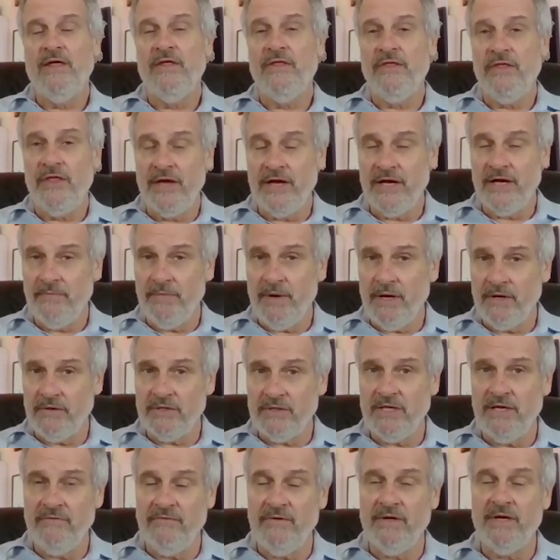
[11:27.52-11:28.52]
Think about
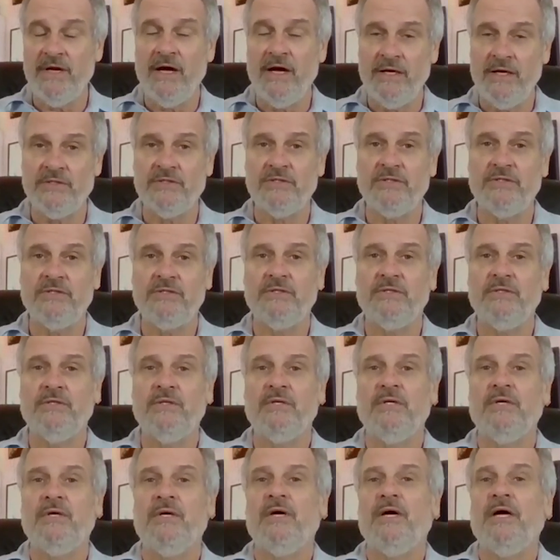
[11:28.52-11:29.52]
giving us
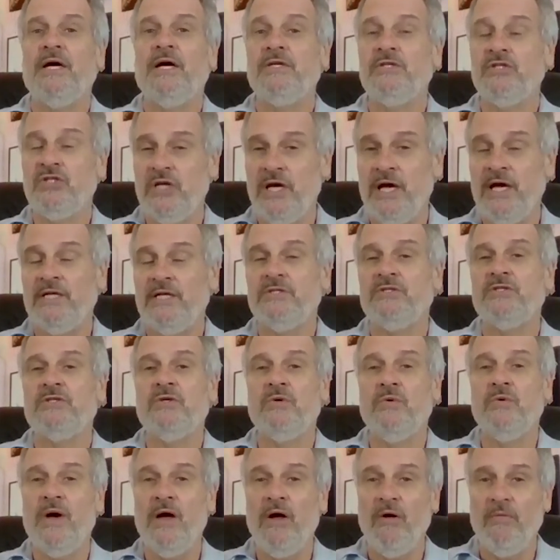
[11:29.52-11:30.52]
a chance
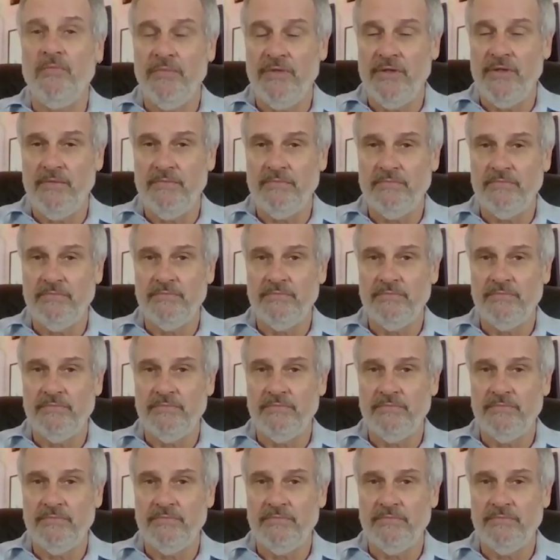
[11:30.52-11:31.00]
to help them.